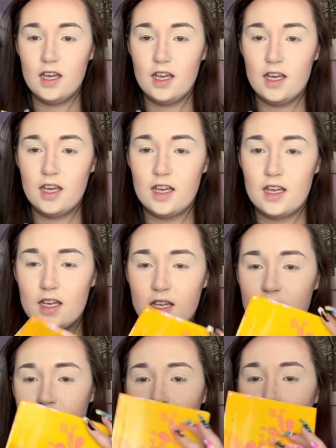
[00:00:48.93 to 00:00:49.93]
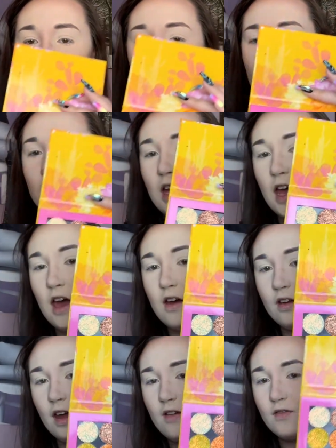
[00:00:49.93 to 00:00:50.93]
And I put
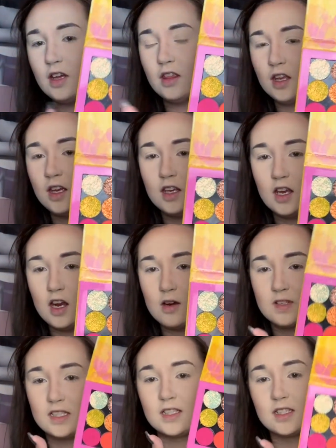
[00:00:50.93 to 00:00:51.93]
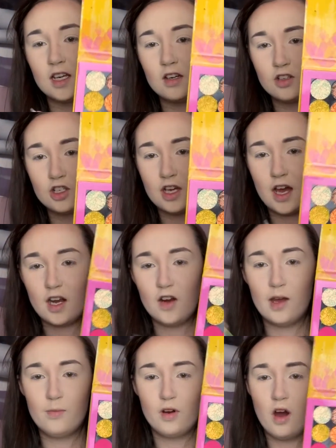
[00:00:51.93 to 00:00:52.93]
everything in here was a single shadow.
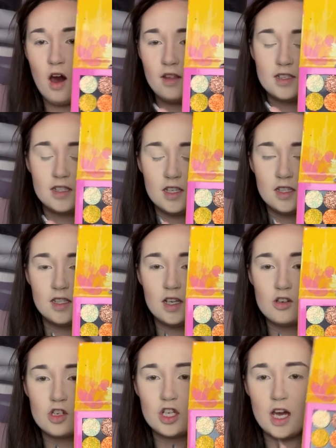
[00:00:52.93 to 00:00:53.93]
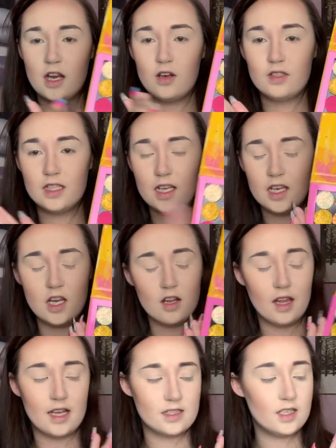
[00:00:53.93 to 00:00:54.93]
I put all the single shadows in here
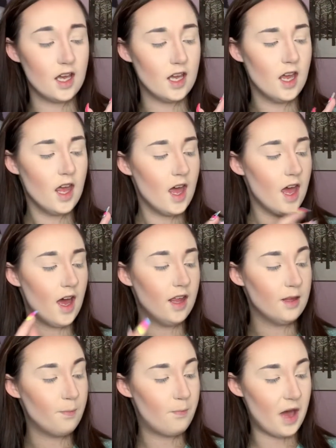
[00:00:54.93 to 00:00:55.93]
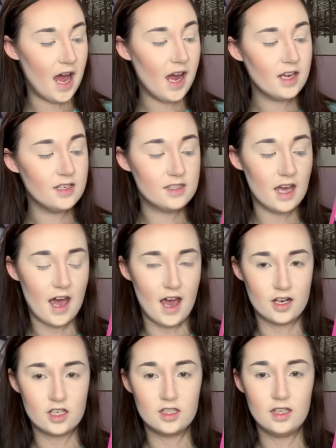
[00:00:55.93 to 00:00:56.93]
last night. And the back is
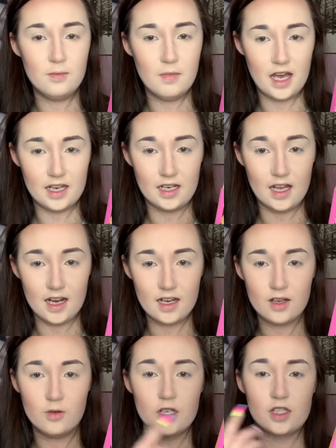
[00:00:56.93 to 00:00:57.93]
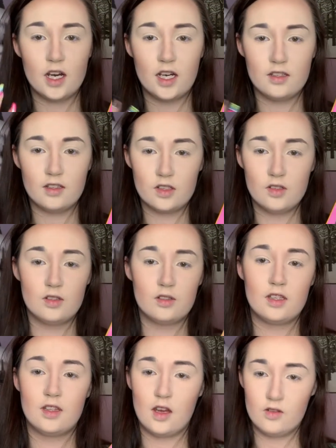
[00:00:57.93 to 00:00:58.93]
actually magnetic, which I thought that
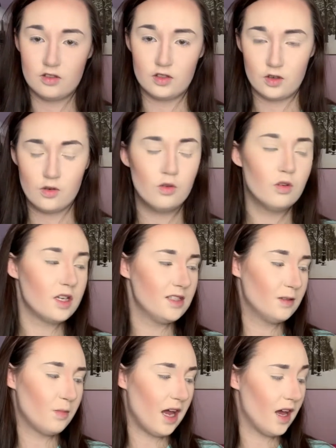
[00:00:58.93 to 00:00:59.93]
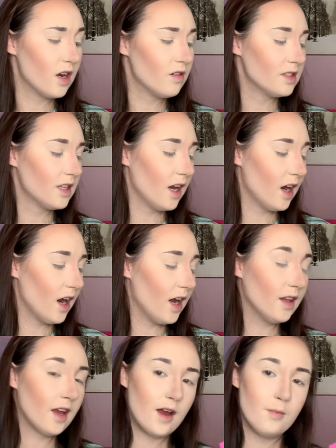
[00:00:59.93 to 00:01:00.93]
was really cool, because in my head I was like, all right,
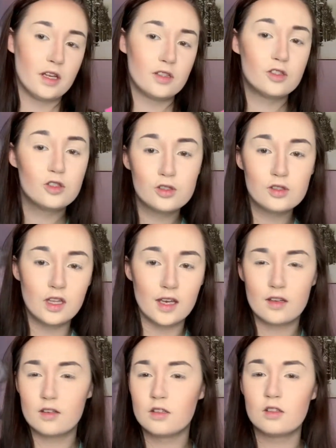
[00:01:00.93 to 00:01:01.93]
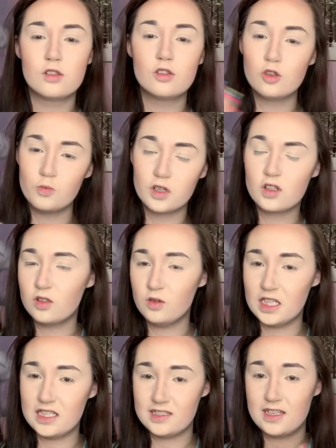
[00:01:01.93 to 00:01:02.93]
like I might like super glue
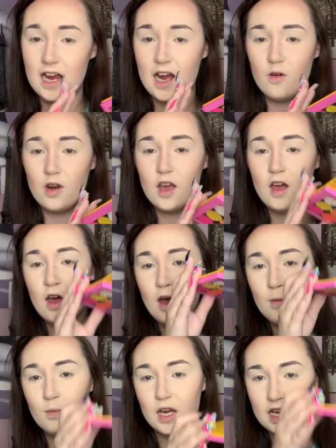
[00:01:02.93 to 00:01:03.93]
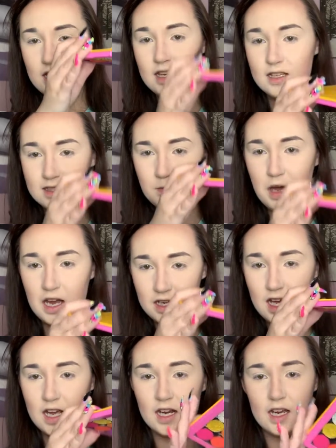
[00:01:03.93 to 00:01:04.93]
these down, but is
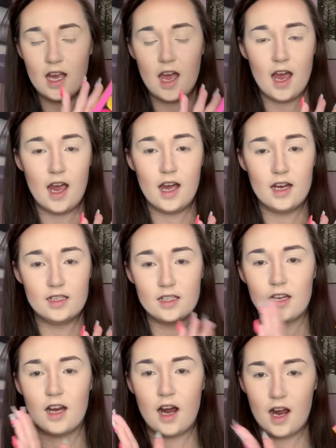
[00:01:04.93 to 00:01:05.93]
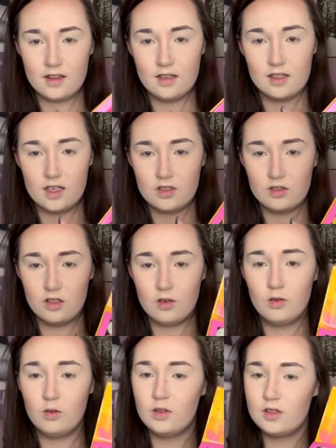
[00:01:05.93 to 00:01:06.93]
magnetic and I think that's really
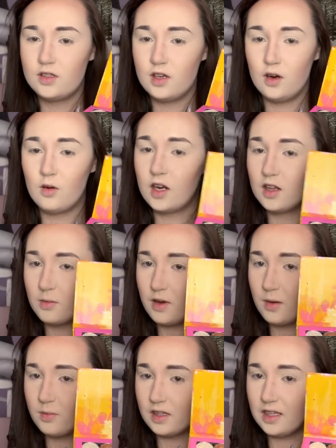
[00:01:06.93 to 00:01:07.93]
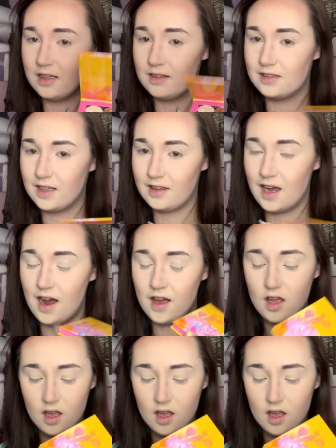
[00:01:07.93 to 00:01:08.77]
cool. So Colourpop really did that.